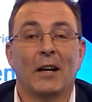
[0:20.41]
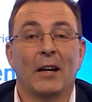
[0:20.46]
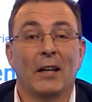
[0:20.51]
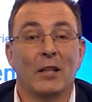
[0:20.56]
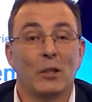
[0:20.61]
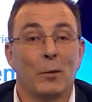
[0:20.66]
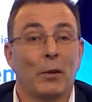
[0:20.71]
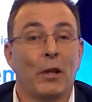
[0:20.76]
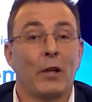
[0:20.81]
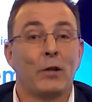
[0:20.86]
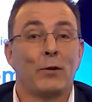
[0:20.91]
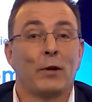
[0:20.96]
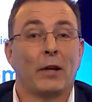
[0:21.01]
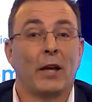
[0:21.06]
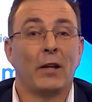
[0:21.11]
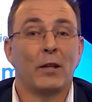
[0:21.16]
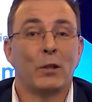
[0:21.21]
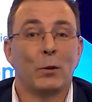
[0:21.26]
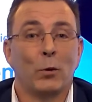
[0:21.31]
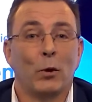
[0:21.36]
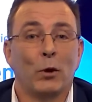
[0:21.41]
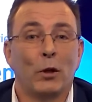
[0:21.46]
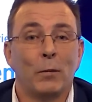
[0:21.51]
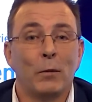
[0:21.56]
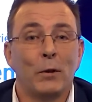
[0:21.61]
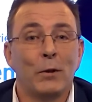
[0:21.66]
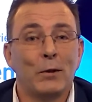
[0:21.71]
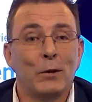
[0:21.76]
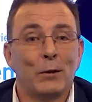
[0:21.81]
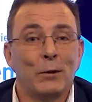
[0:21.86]
It's a pleasure again to welcome
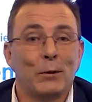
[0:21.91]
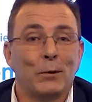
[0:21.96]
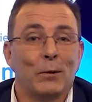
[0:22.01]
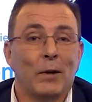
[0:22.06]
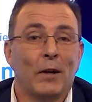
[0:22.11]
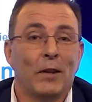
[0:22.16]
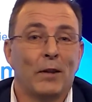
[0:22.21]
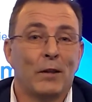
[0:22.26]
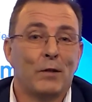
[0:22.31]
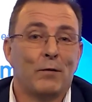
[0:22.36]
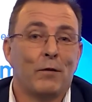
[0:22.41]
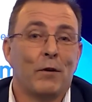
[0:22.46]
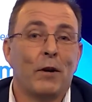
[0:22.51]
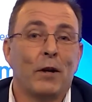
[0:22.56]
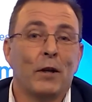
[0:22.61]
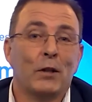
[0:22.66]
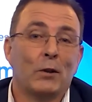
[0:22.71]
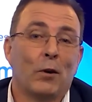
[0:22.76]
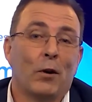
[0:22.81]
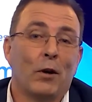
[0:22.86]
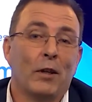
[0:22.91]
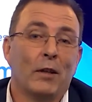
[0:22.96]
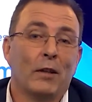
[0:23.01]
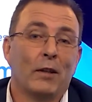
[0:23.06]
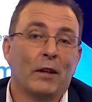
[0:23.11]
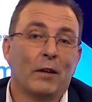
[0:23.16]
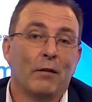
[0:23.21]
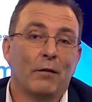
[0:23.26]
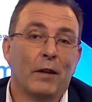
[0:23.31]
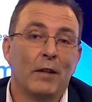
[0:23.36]
you to this very
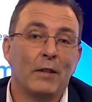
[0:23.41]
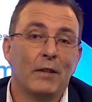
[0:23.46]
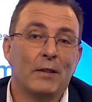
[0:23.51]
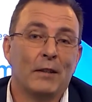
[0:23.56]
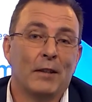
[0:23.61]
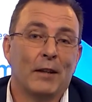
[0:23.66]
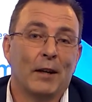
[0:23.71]
exciting event